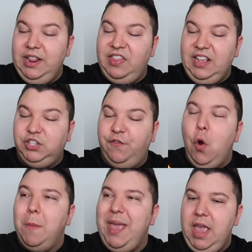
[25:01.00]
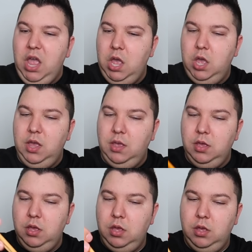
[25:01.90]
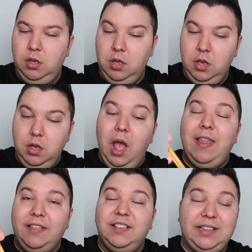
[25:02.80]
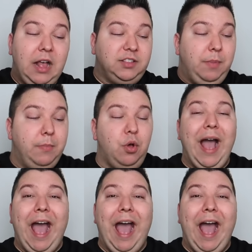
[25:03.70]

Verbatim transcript: the things for me. I like the sounds of people